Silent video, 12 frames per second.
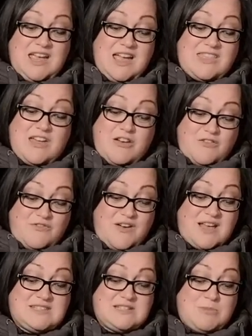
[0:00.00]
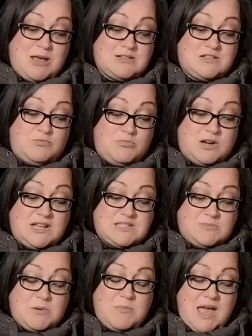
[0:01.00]
and there are vast amounts of money
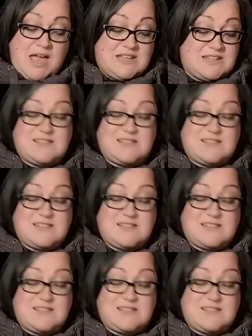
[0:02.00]
to be made,